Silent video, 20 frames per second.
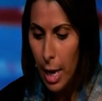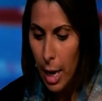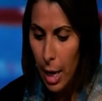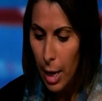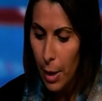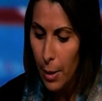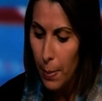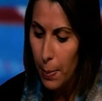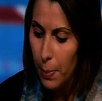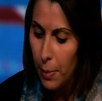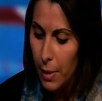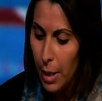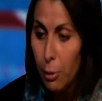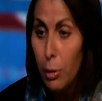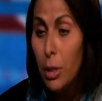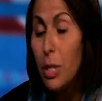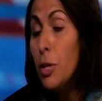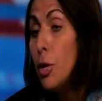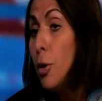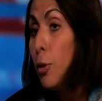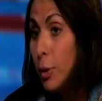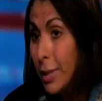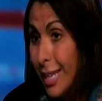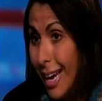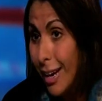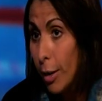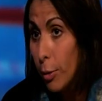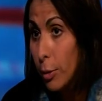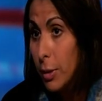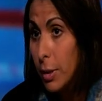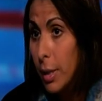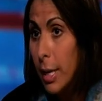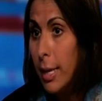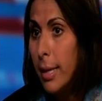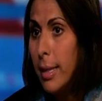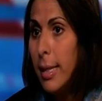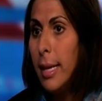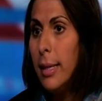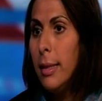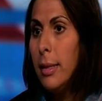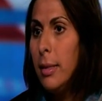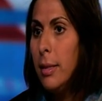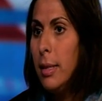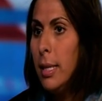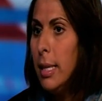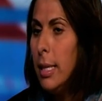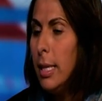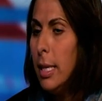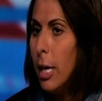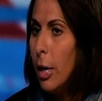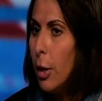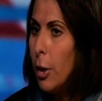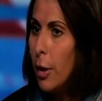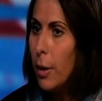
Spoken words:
There is no doubt that the